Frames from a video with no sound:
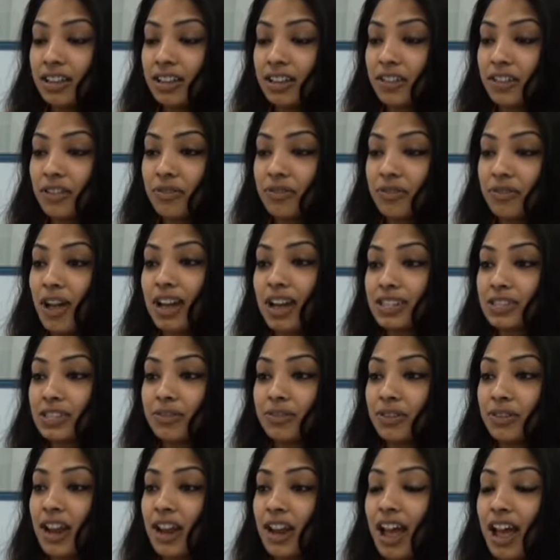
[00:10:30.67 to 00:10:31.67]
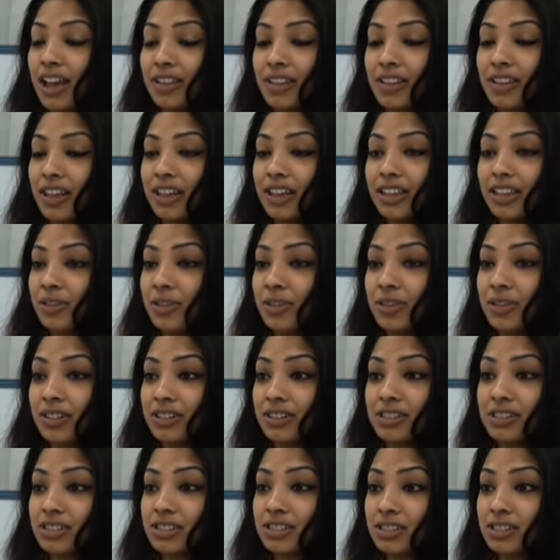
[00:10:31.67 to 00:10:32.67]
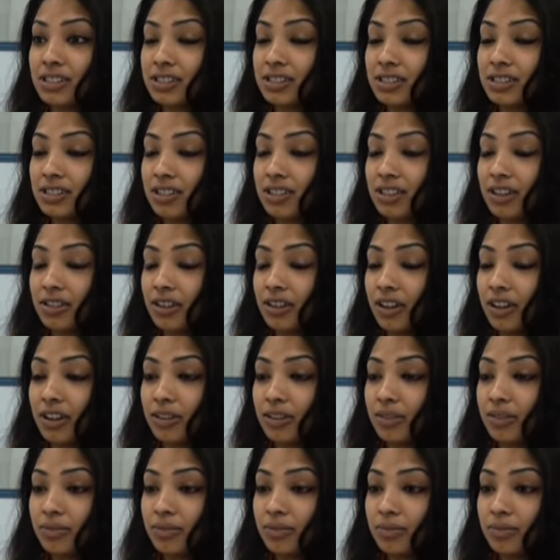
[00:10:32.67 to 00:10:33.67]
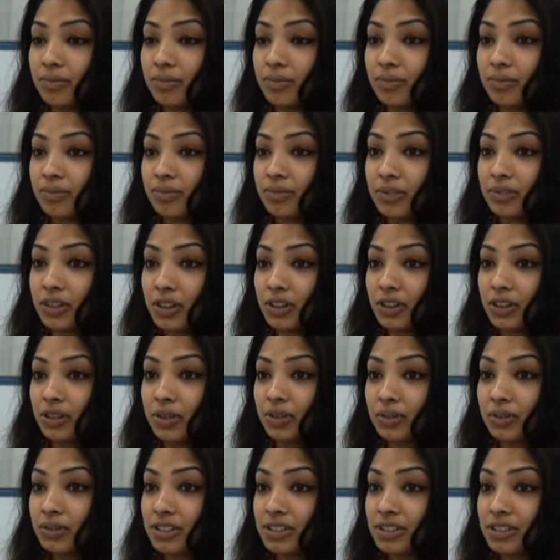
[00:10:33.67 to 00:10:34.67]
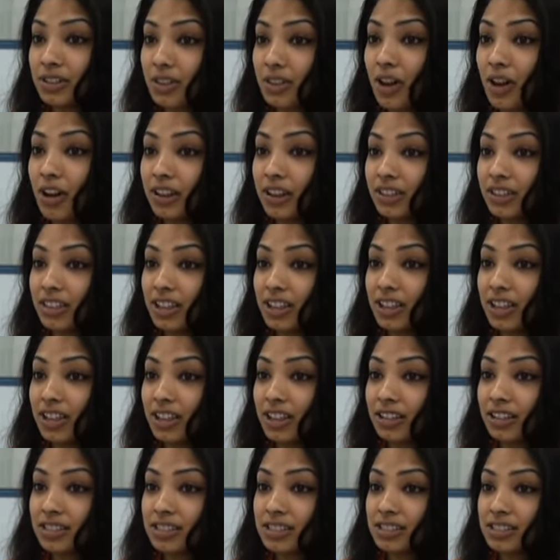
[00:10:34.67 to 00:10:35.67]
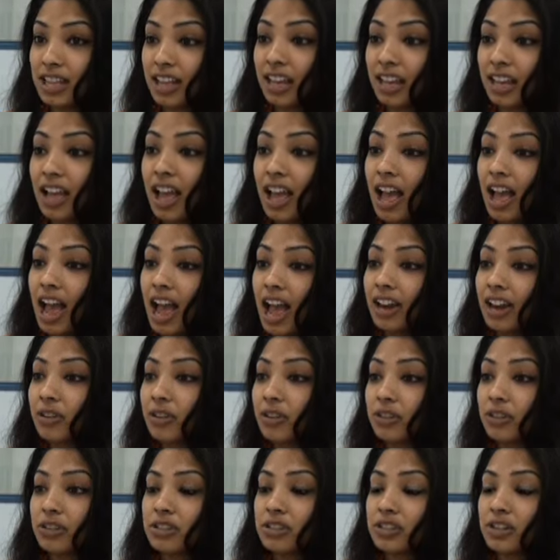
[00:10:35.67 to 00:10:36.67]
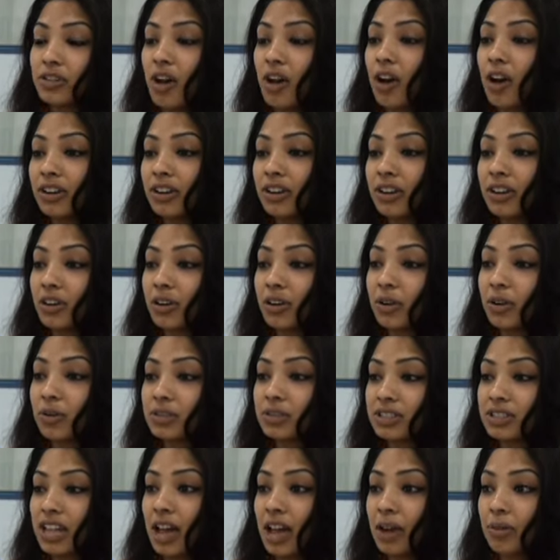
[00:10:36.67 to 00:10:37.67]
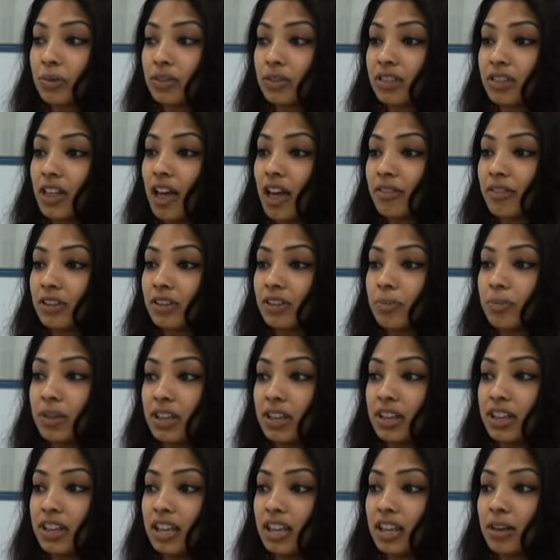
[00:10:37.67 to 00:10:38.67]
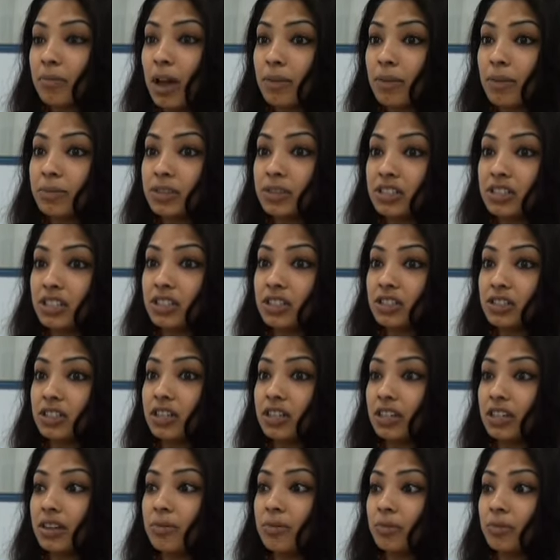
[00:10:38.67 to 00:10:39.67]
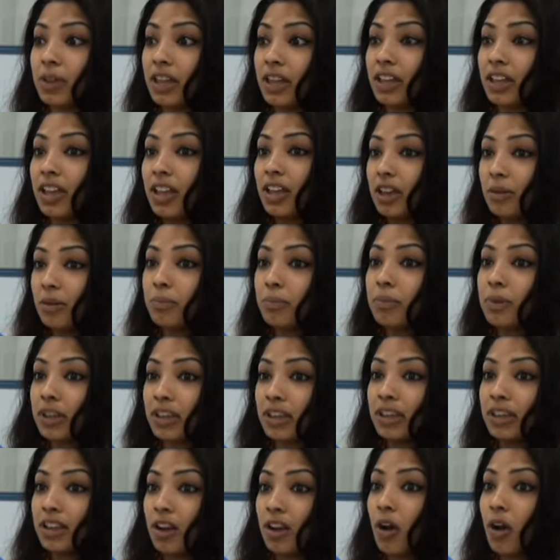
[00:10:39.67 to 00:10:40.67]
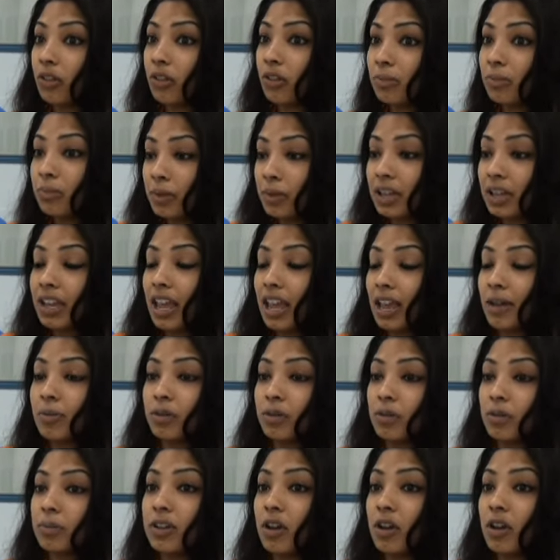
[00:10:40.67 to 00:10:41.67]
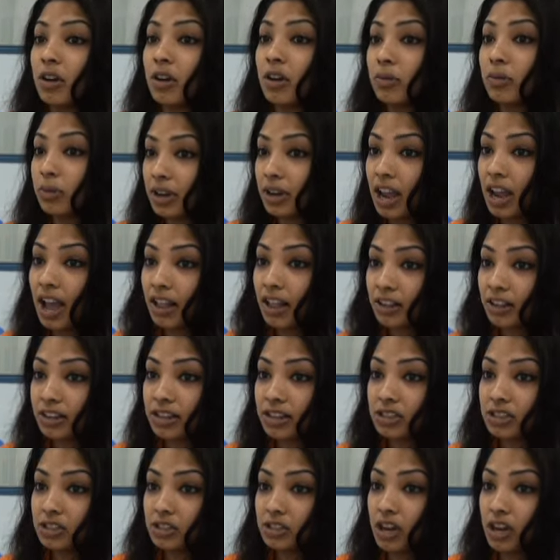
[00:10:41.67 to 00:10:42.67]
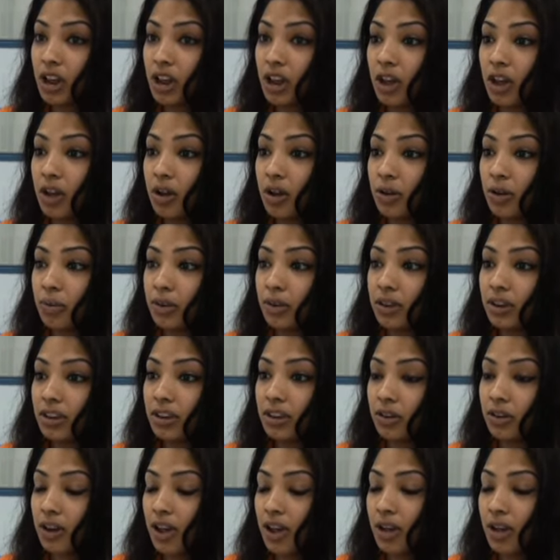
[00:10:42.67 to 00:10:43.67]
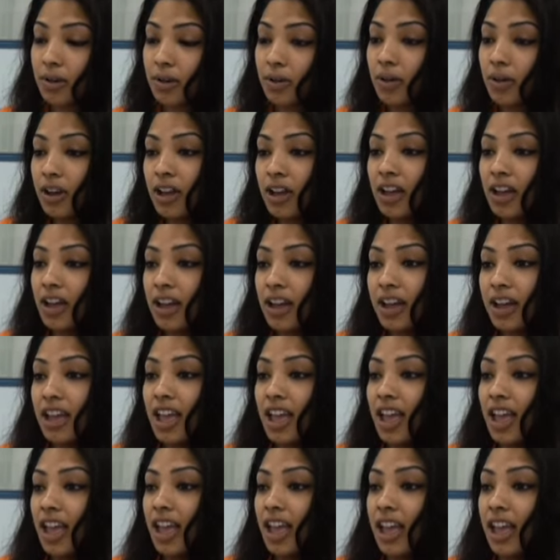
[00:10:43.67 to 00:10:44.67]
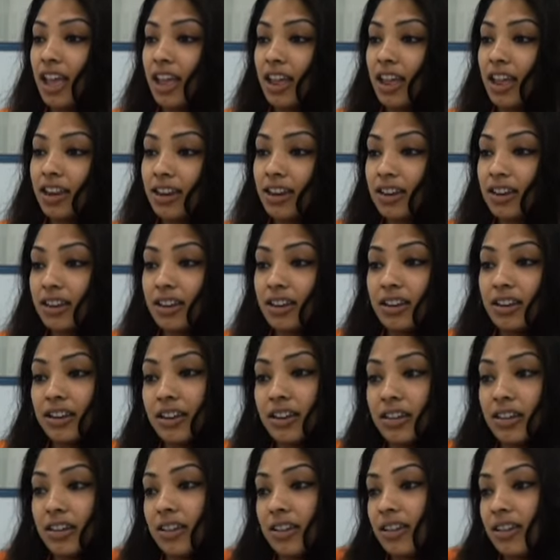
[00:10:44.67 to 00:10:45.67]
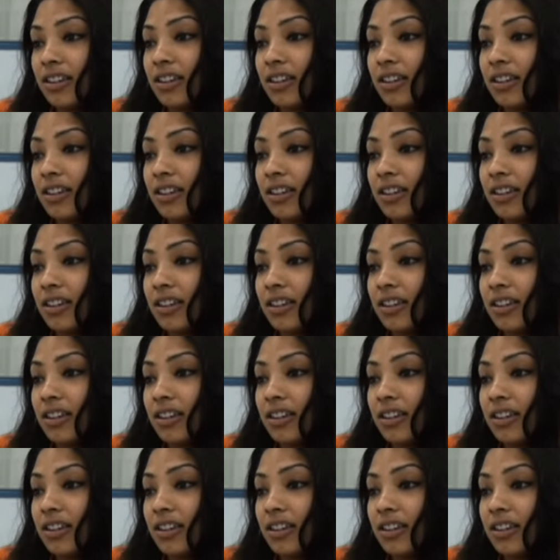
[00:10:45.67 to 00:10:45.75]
in the flash of an eye, like, you can just, you know, lose a lot of things. Like, I know there's a lot of girls that would love to be in my position, like, being able to be on a reality show, and, you know, and